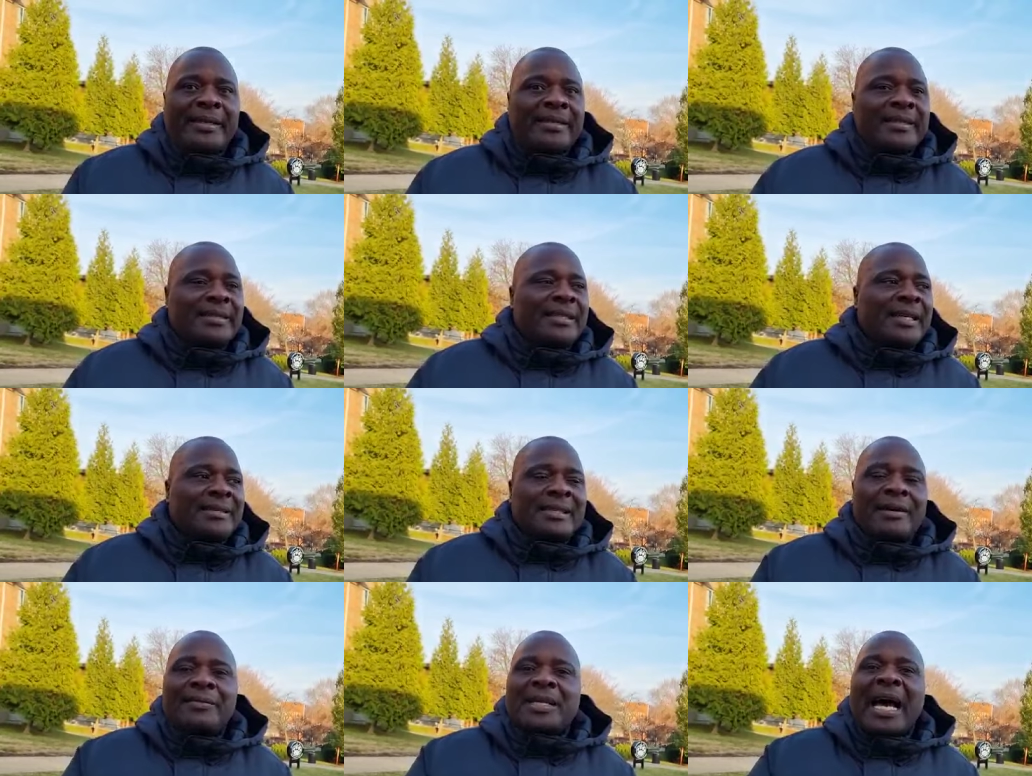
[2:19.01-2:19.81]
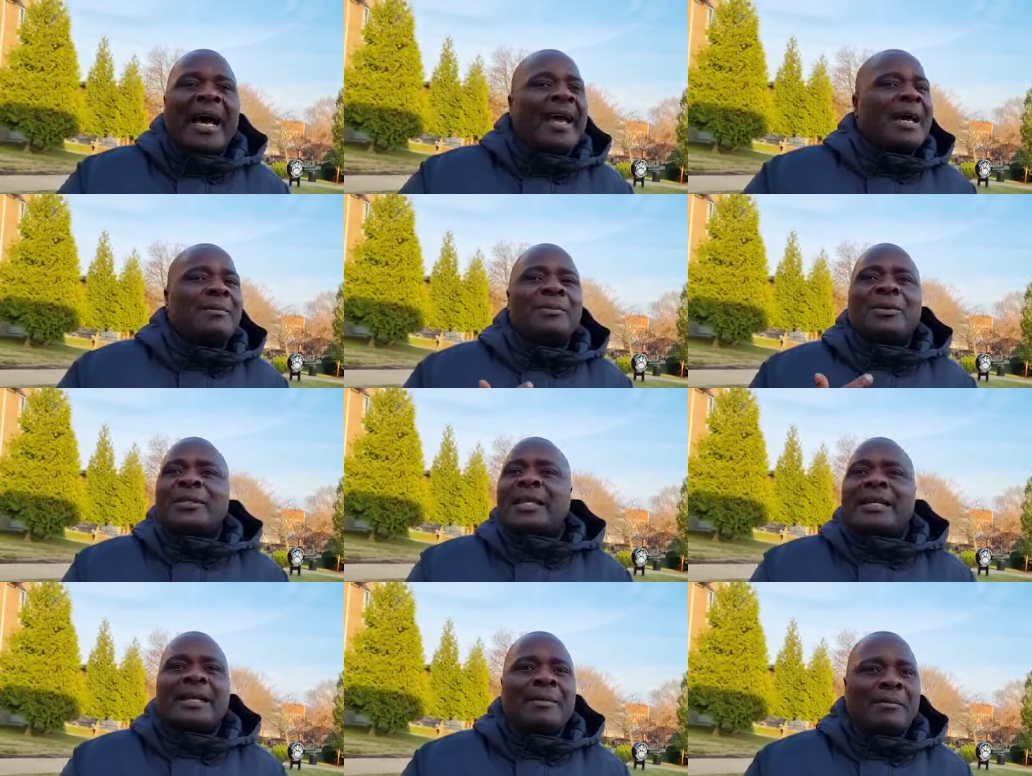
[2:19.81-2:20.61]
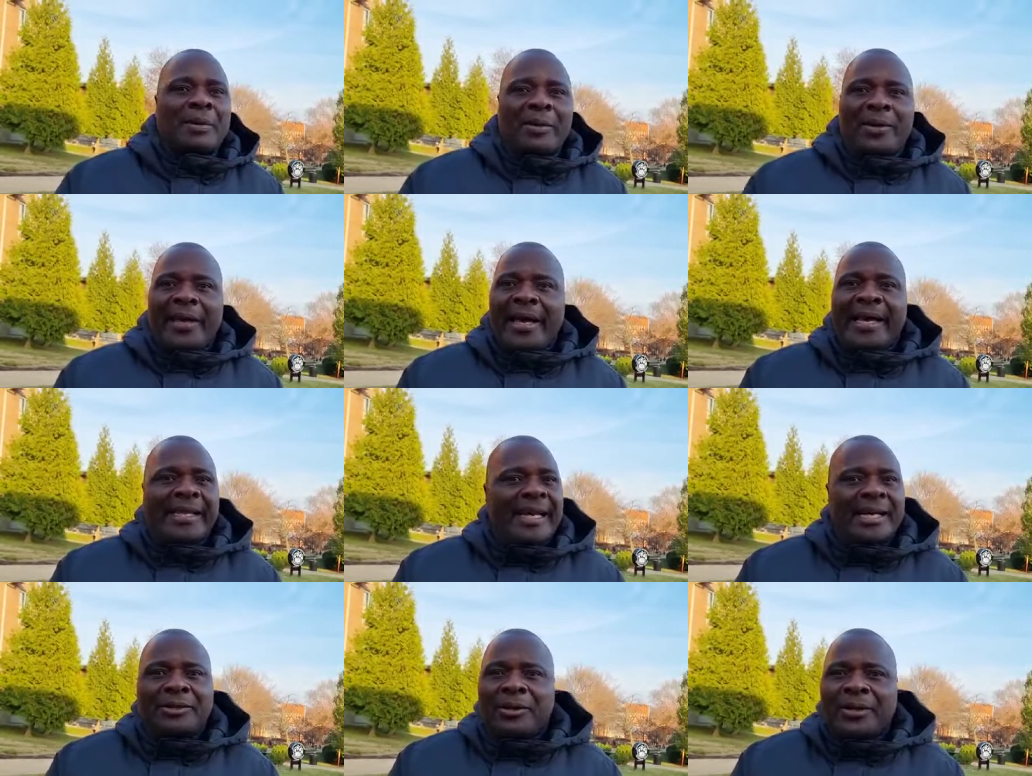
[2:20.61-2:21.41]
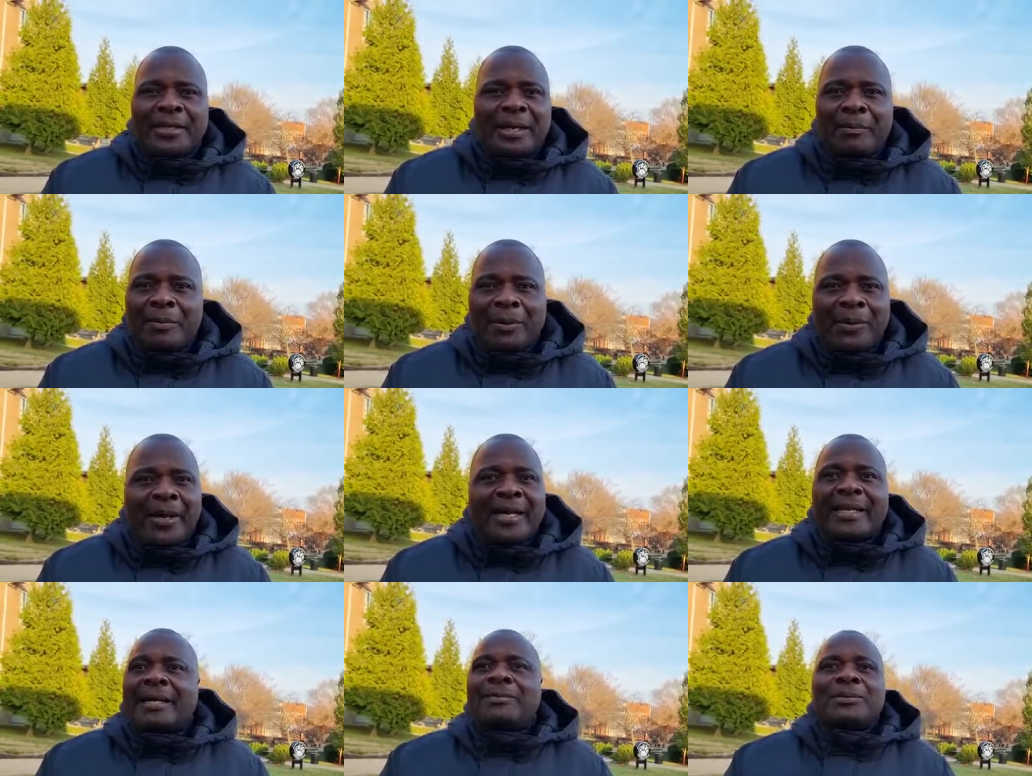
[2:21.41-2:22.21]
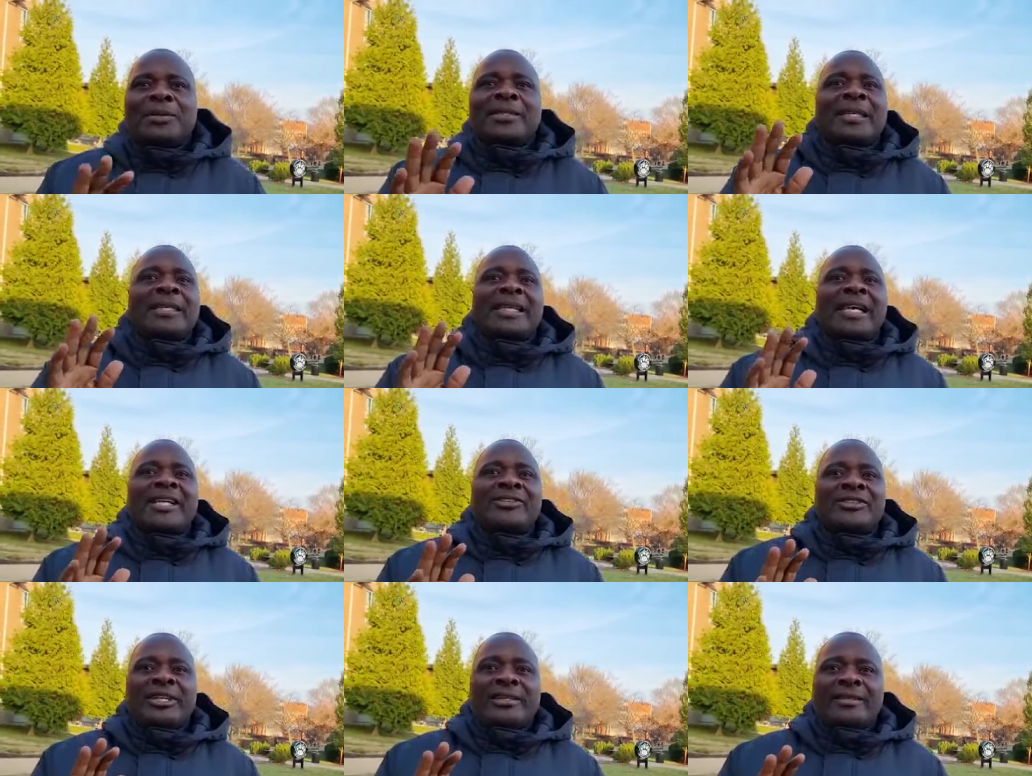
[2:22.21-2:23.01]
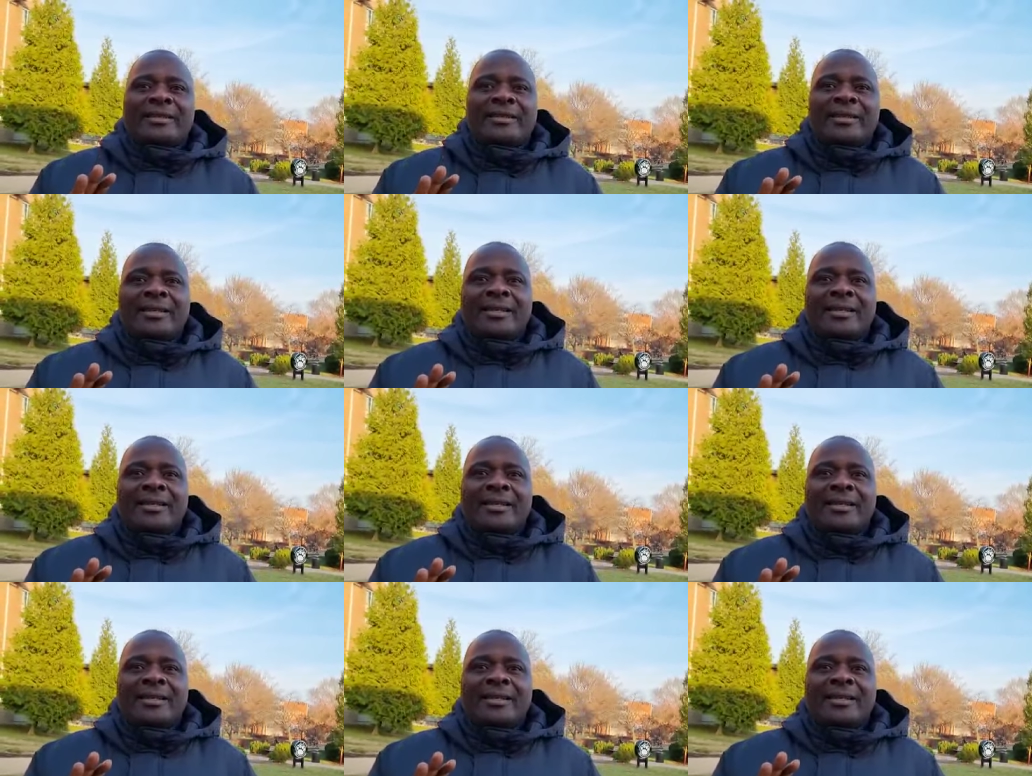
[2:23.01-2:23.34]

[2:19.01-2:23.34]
The Teacher Service, I am not an employer, and I don't employ, and I'm not an agent.